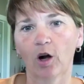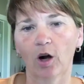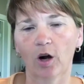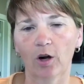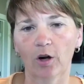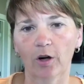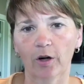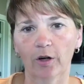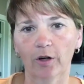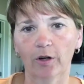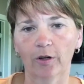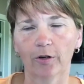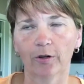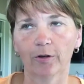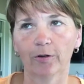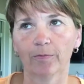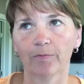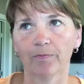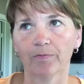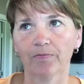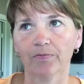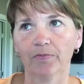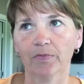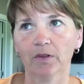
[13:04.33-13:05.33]

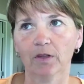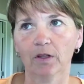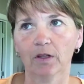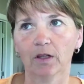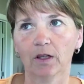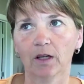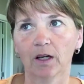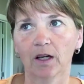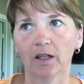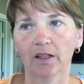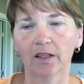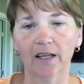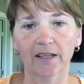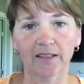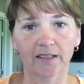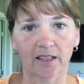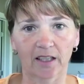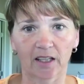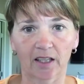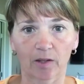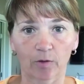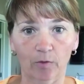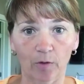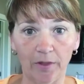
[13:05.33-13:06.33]
are
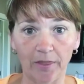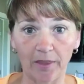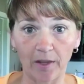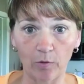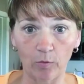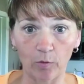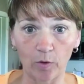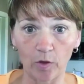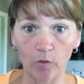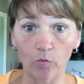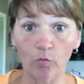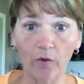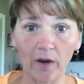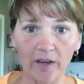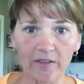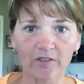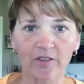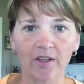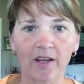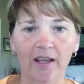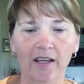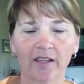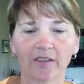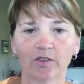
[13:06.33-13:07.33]
liking, what
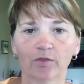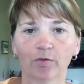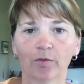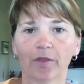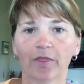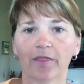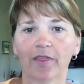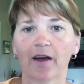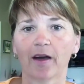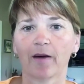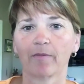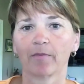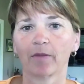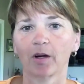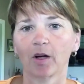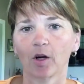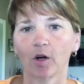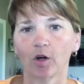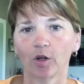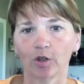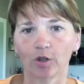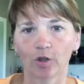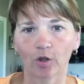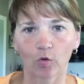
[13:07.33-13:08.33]
resonates with them,
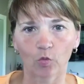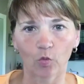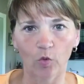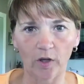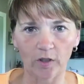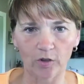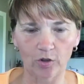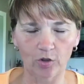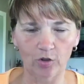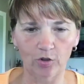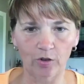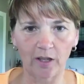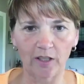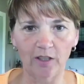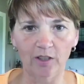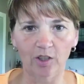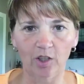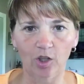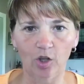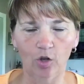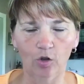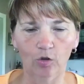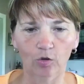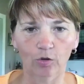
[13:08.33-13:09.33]
what strikes
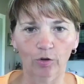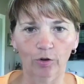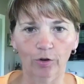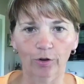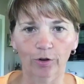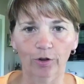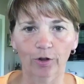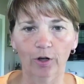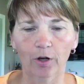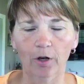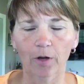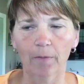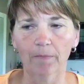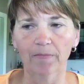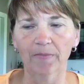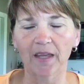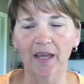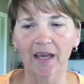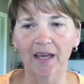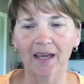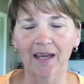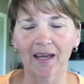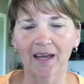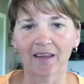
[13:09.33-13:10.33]
a chord.
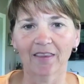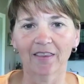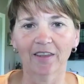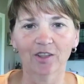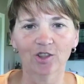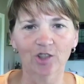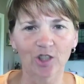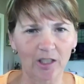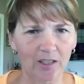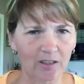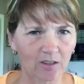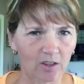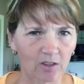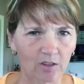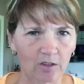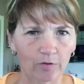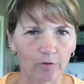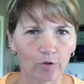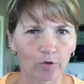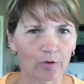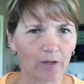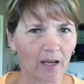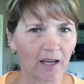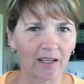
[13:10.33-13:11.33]
And the chances
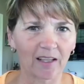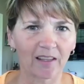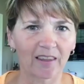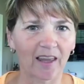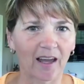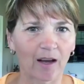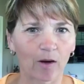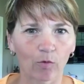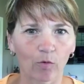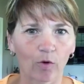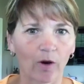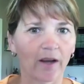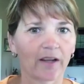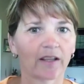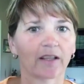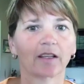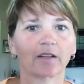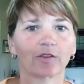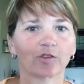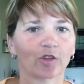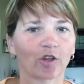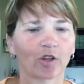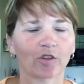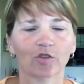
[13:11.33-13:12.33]
of you getting that right
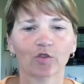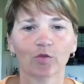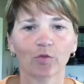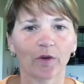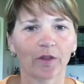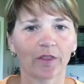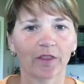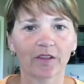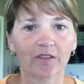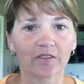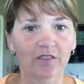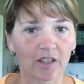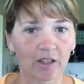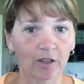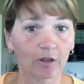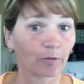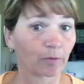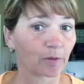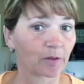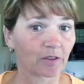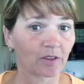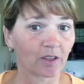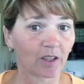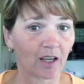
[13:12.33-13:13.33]
just with a single
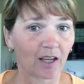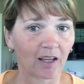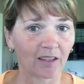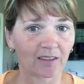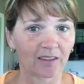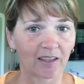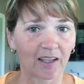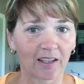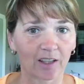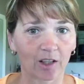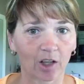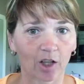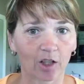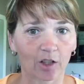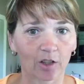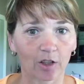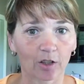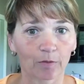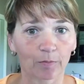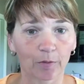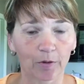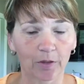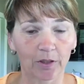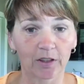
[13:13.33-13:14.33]
piece of content
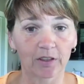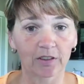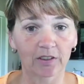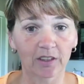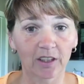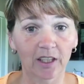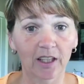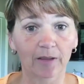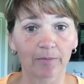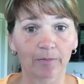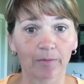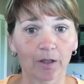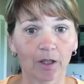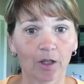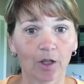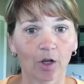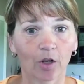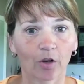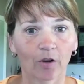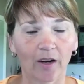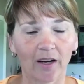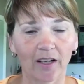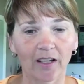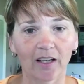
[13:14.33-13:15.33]
are pretty slim,
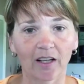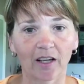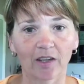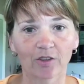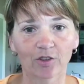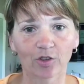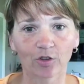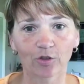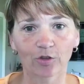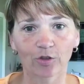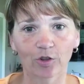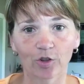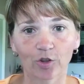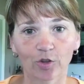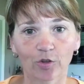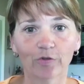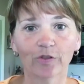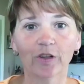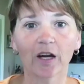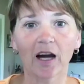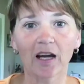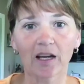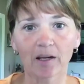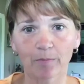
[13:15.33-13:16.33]
right? And so
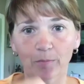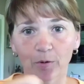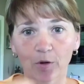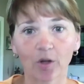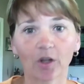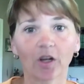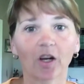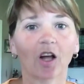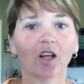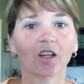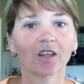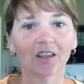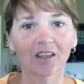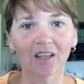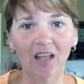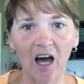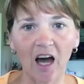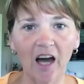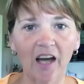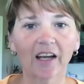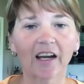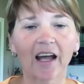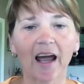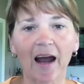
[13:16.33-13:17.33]
you've got to put a
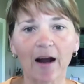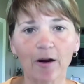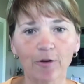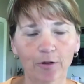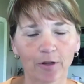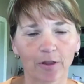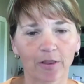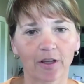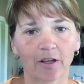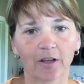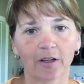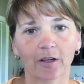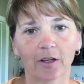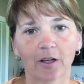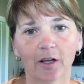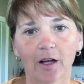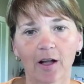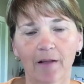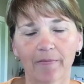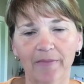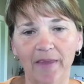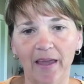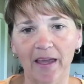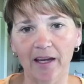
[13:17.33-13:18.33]
lot out there.
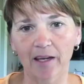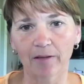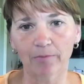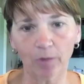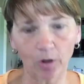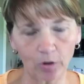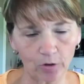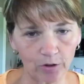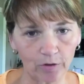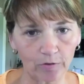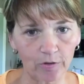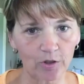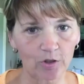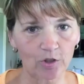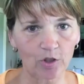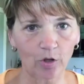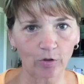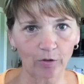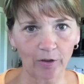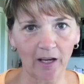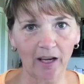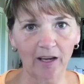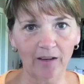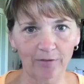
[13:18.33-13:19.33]
And most of us
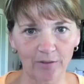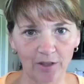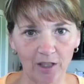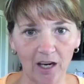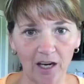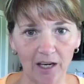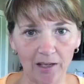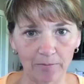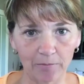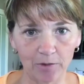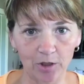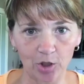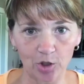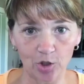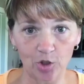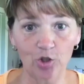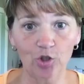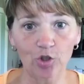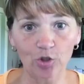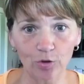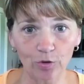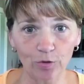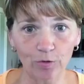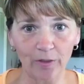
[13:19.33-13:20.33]
don't have time to
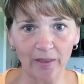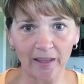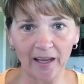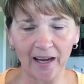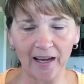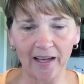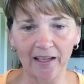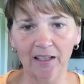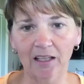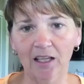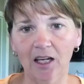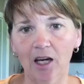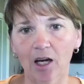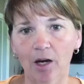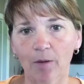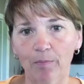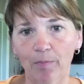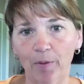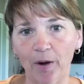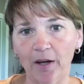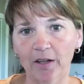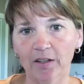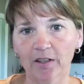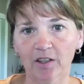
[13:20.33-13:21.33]
do that.
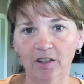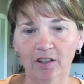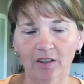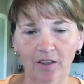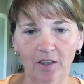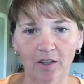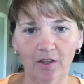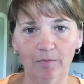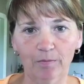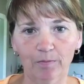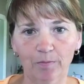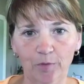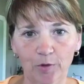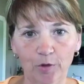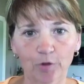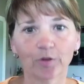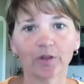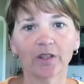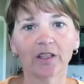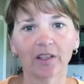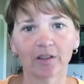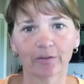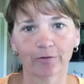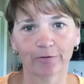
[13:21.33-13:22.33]
But the
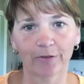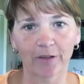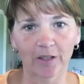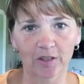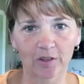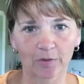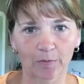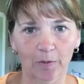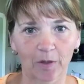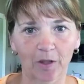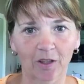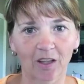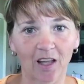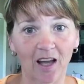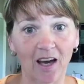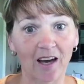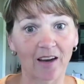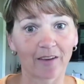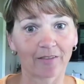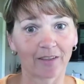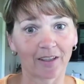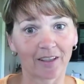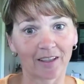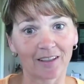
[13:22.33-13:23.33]
beauty of Facebook
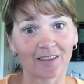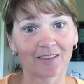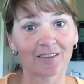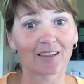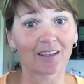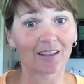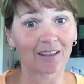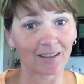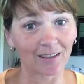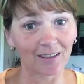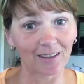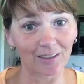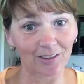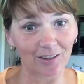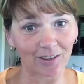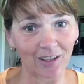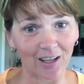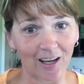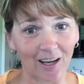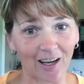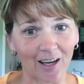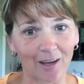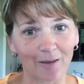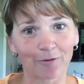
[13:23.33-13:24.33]
Live is it is
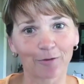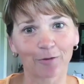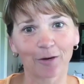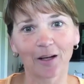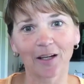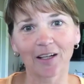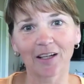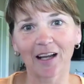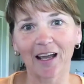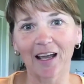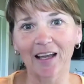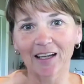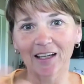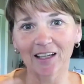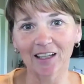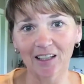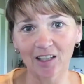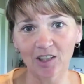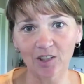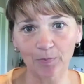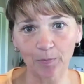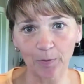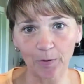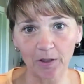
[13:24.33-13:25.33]
live, right? And it
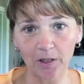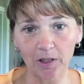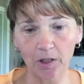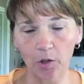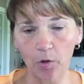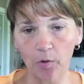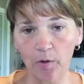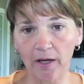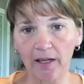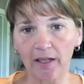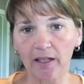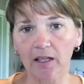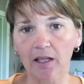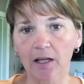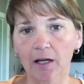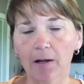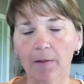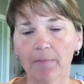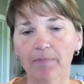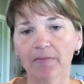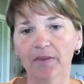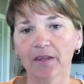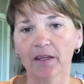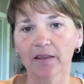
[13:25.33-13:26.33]
is pretty quick.
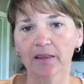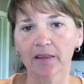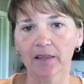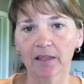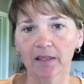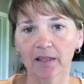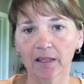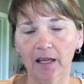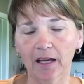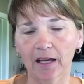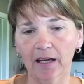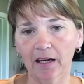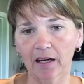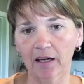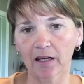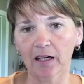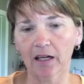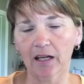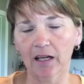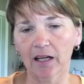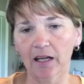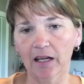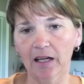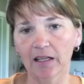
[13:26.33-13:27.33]

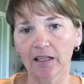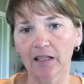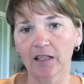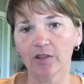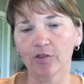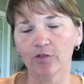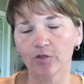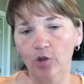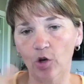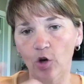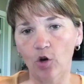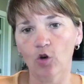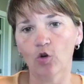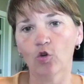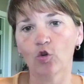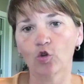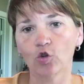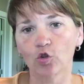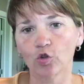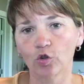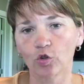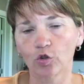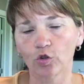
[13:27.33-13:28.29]
And so